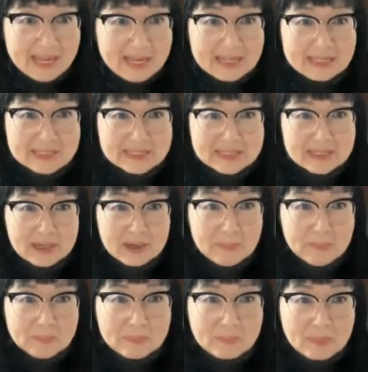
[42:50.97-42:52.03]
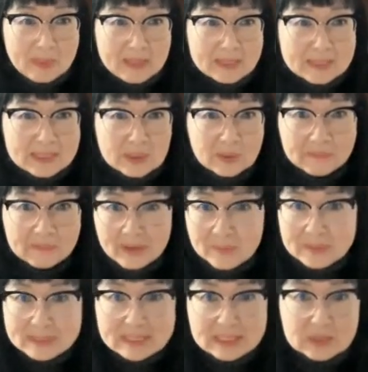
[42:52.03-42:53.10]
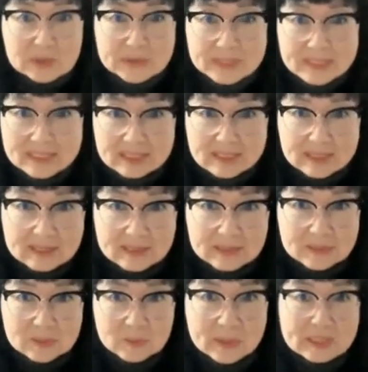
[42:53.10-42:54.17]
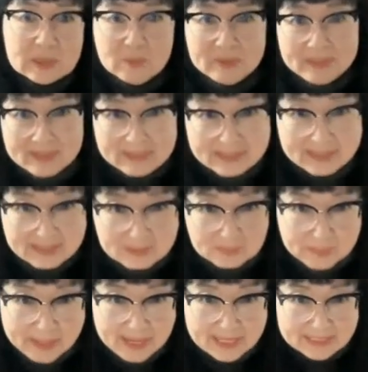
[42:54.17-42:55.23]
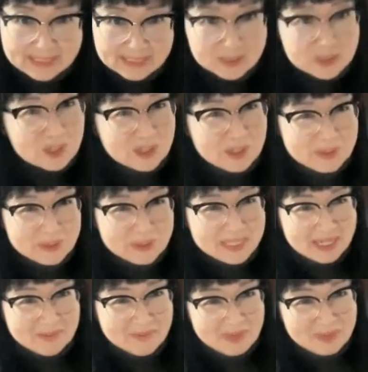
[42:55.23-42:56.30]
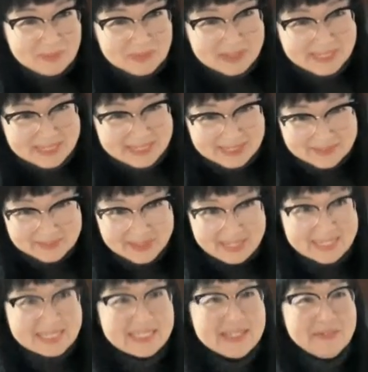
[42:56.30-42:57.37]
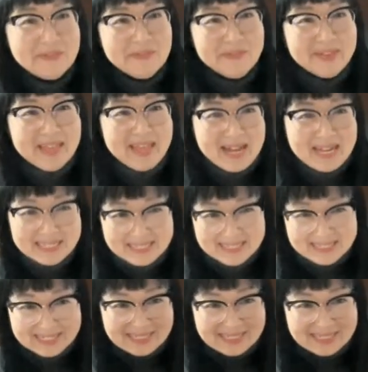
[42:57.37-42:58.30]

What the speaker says: And so if anyone's interested, there's recipes in past issues of the Bulletin magazine for that.